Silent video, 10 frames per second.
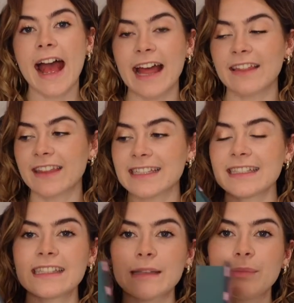and this
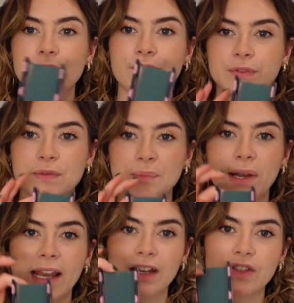is the beautiful
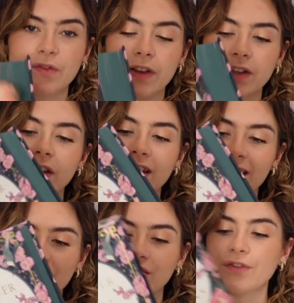sprayed edge
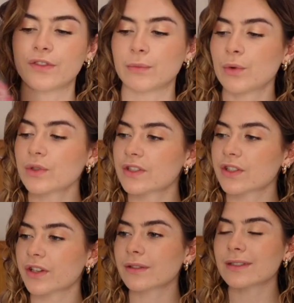edition from
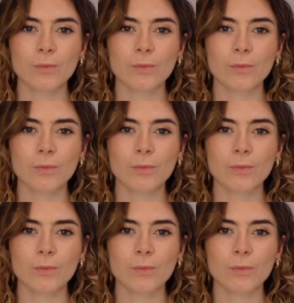Waterstones.